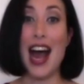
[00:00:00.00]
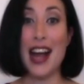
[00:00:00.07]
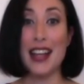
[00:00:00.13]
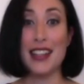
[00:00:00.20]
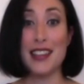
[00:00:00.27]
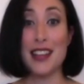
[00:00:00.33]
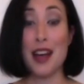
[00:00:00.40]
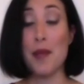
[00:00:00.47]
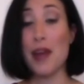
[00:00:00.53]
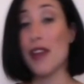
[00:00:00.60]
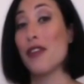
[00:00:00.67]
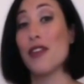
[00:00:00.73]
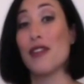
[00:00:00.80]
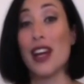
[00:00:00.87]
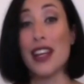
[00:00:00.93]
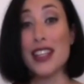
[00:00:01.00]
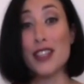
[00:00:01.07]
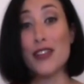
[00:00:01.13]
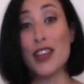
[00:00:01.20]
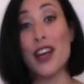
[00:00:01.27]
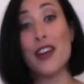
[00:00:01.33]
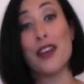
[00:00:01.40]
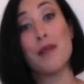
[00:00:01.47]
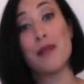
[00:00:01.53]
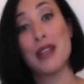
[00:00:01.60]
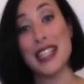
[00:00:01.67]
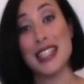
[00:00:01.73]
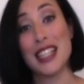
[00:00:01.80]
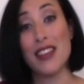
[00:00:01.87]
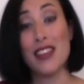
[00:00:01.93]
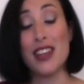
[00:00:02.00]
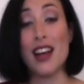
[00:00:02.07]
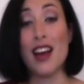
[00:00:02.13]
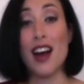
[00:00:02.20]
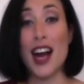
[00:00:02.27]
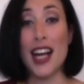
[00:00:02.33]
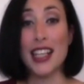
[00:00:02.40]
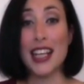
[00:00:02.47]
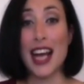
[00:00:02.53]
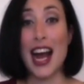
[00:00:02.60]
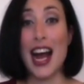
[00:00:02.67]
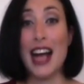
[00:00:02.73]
And if you've liked this video, then please give it a like.